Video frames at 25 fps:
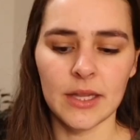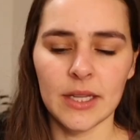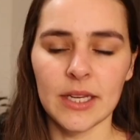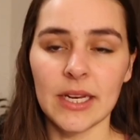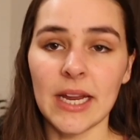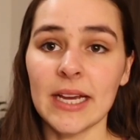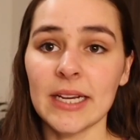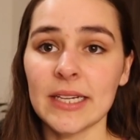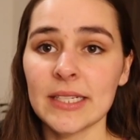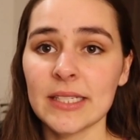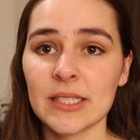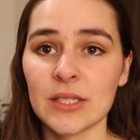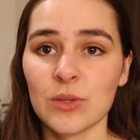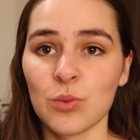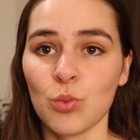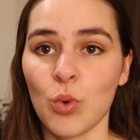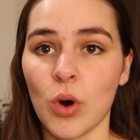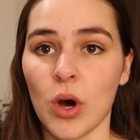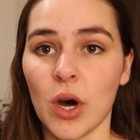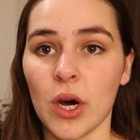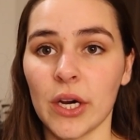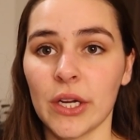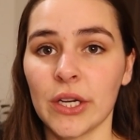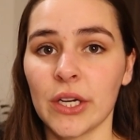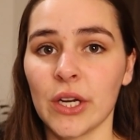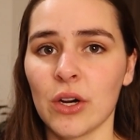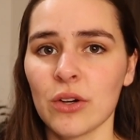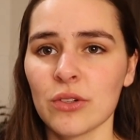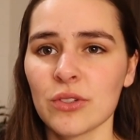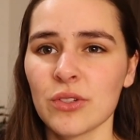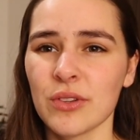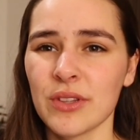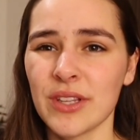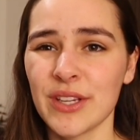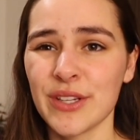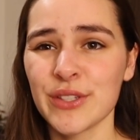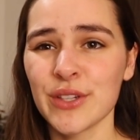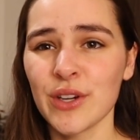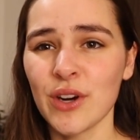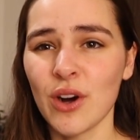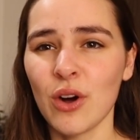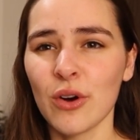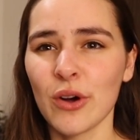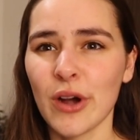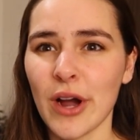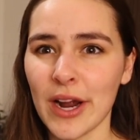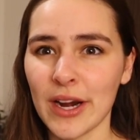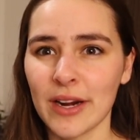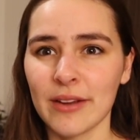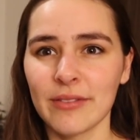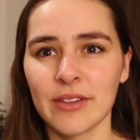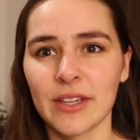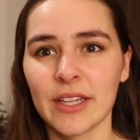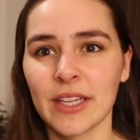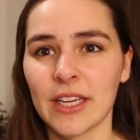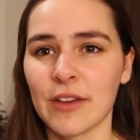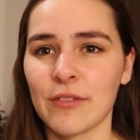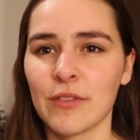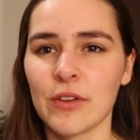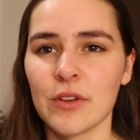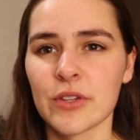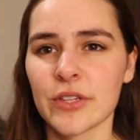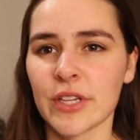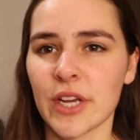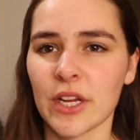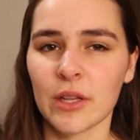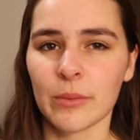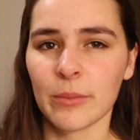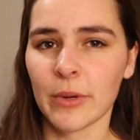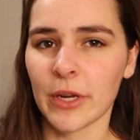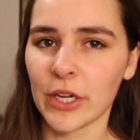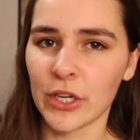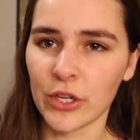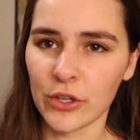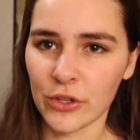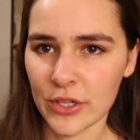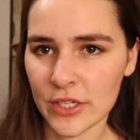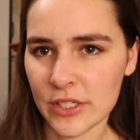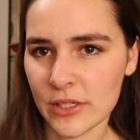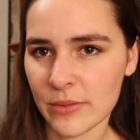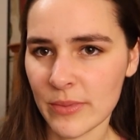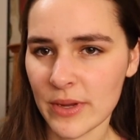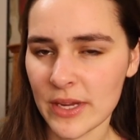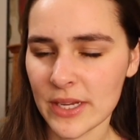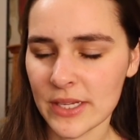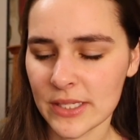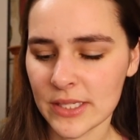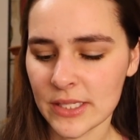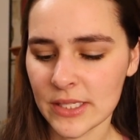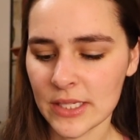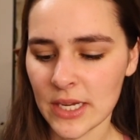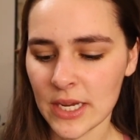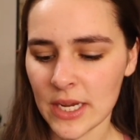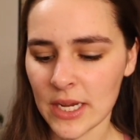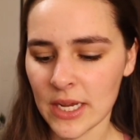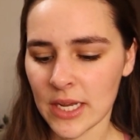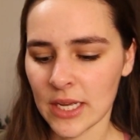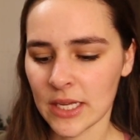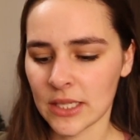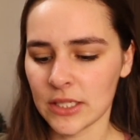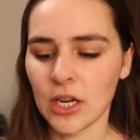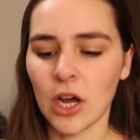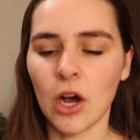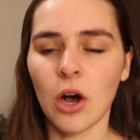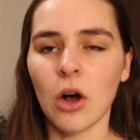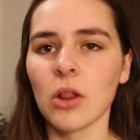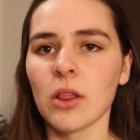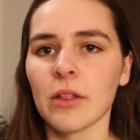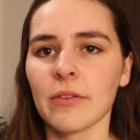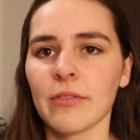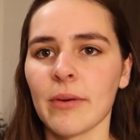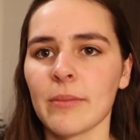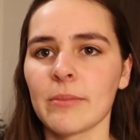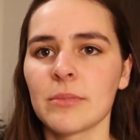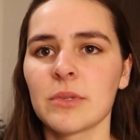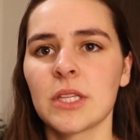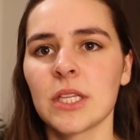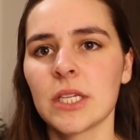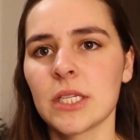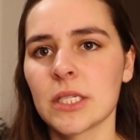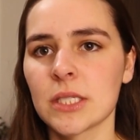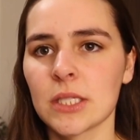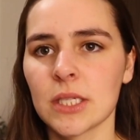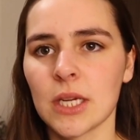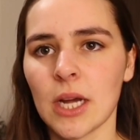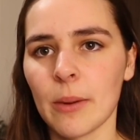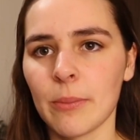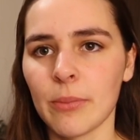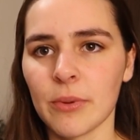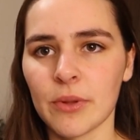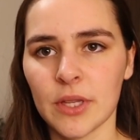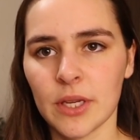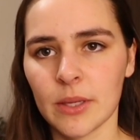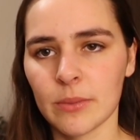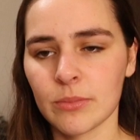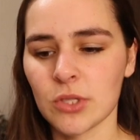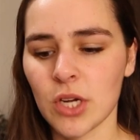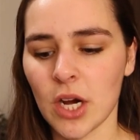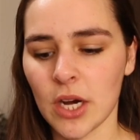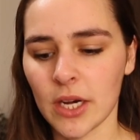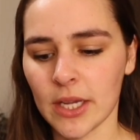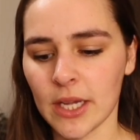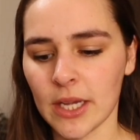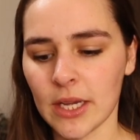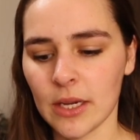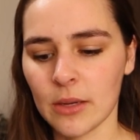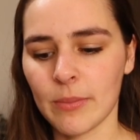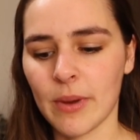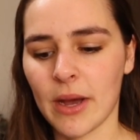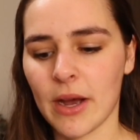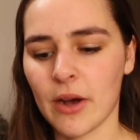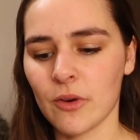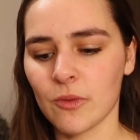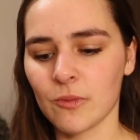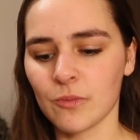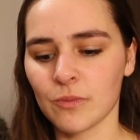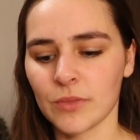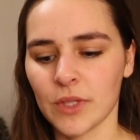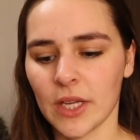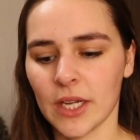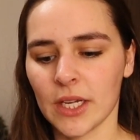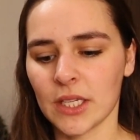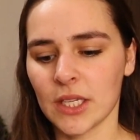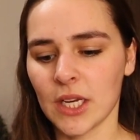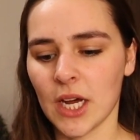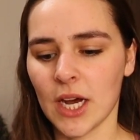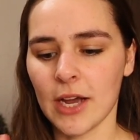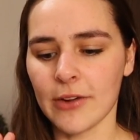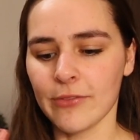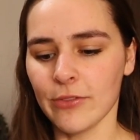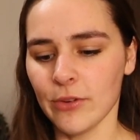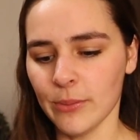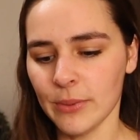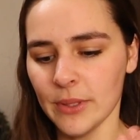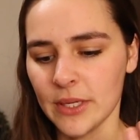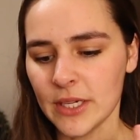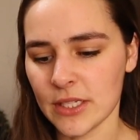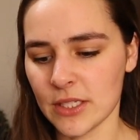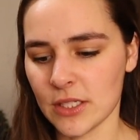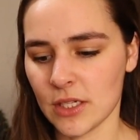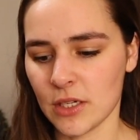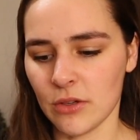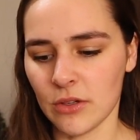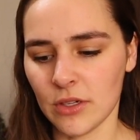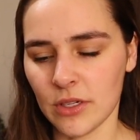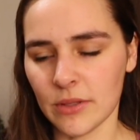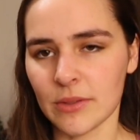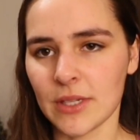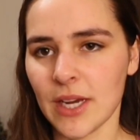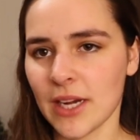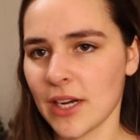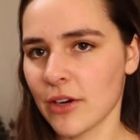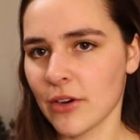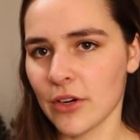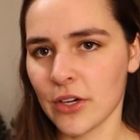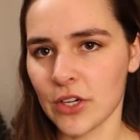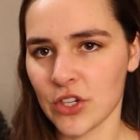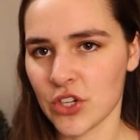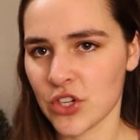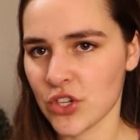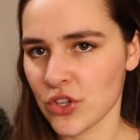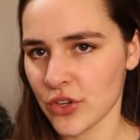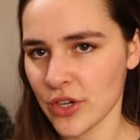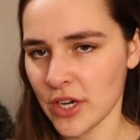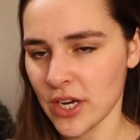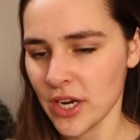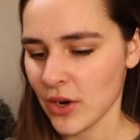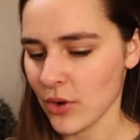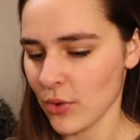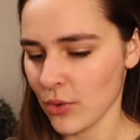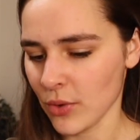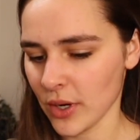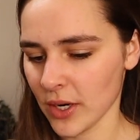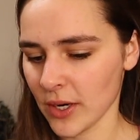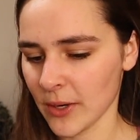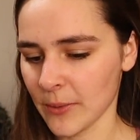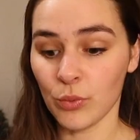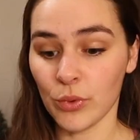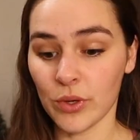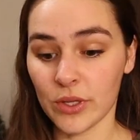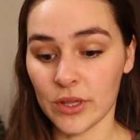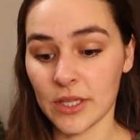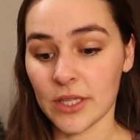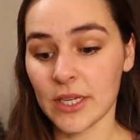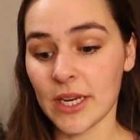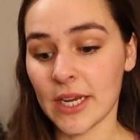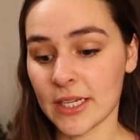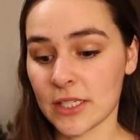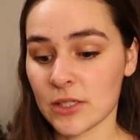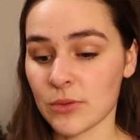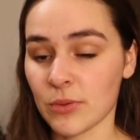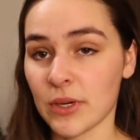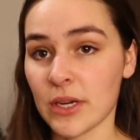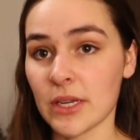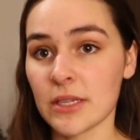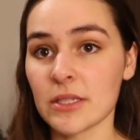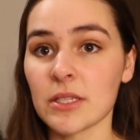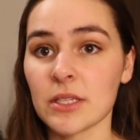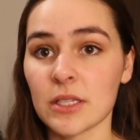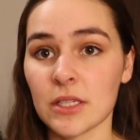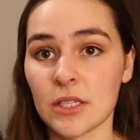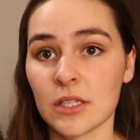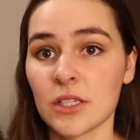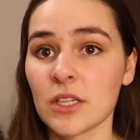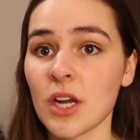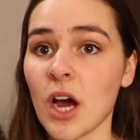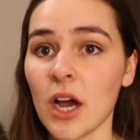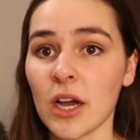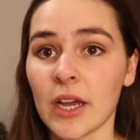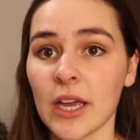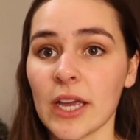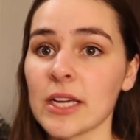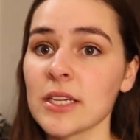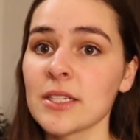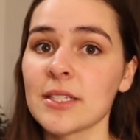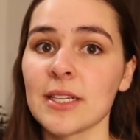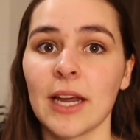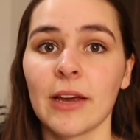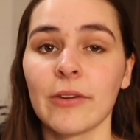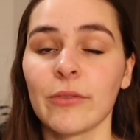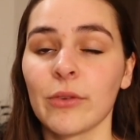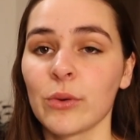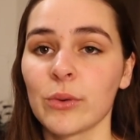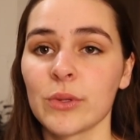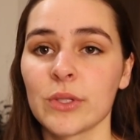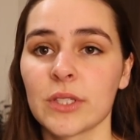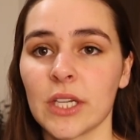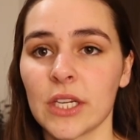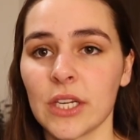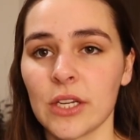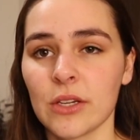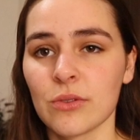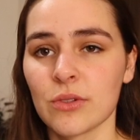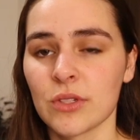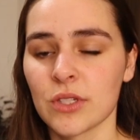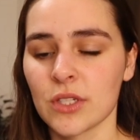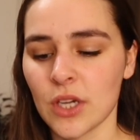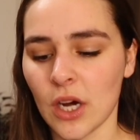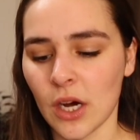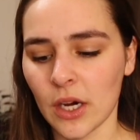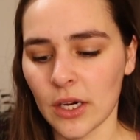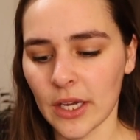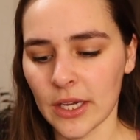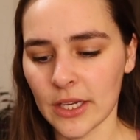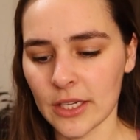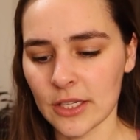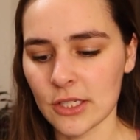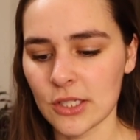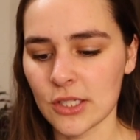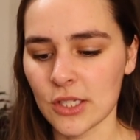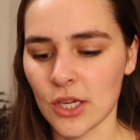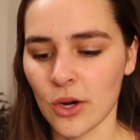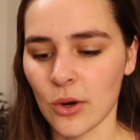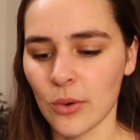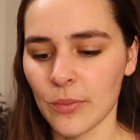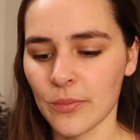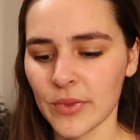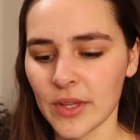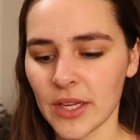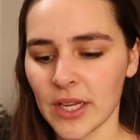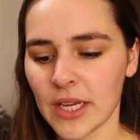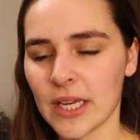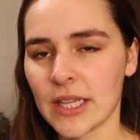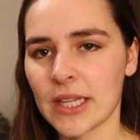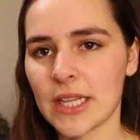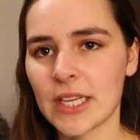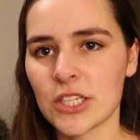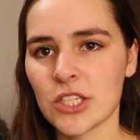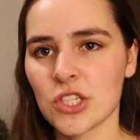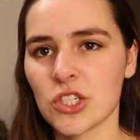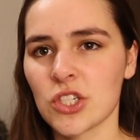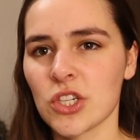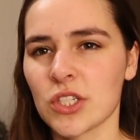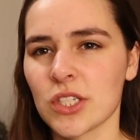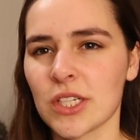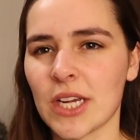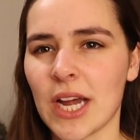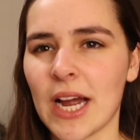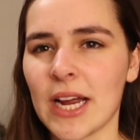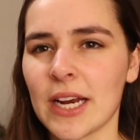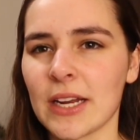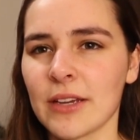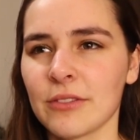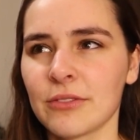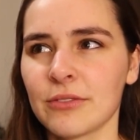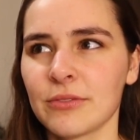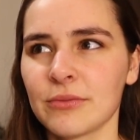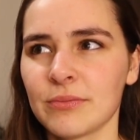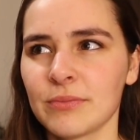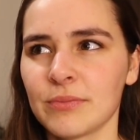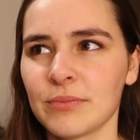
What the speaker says: The next one, also these are all kind of like if you celebrate Christmas, not all of them. These couple that I'm talking about, like not everybody's going to decorate a tree, or what the next one is stockings. Not everyone's going to use stockings. So this is just kind of